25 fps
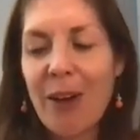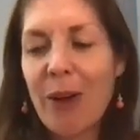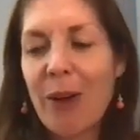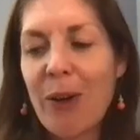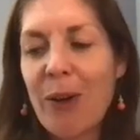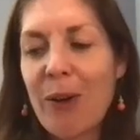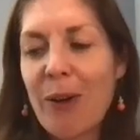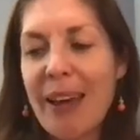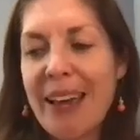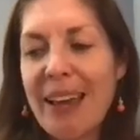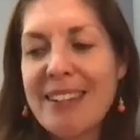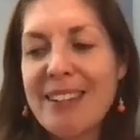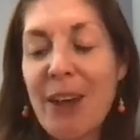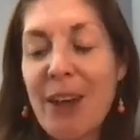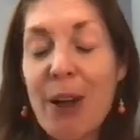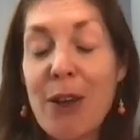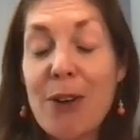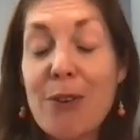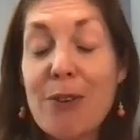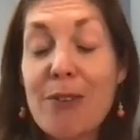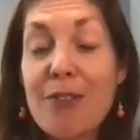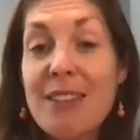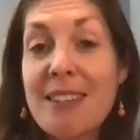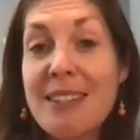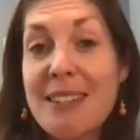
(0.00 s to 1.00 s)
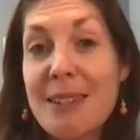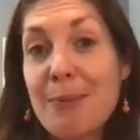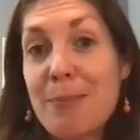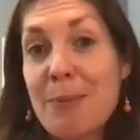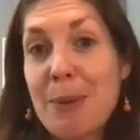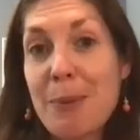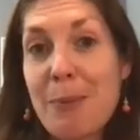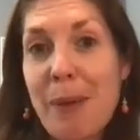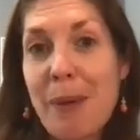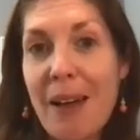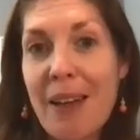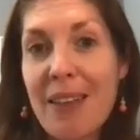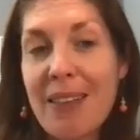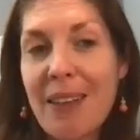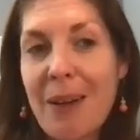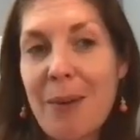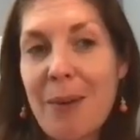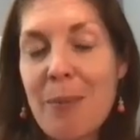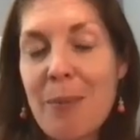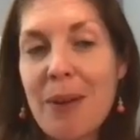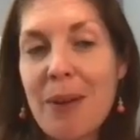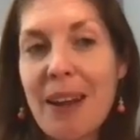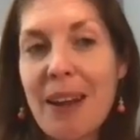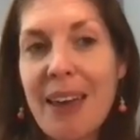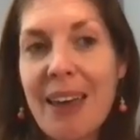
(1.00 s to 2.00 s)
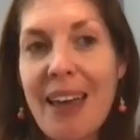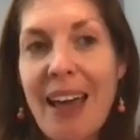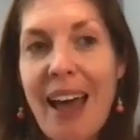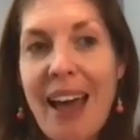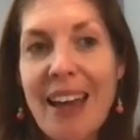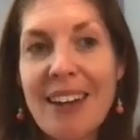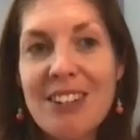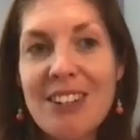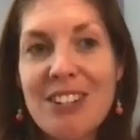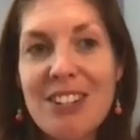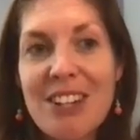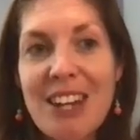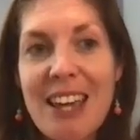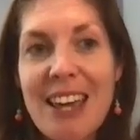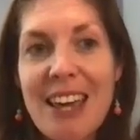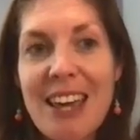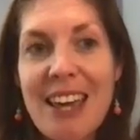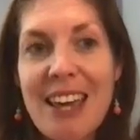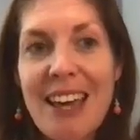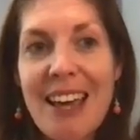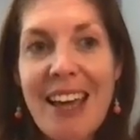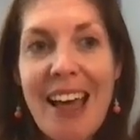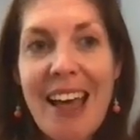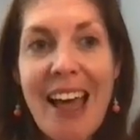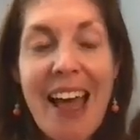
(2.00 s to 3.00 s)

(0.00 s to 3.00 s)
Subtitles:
who is owner of the Simple Birth Company, and she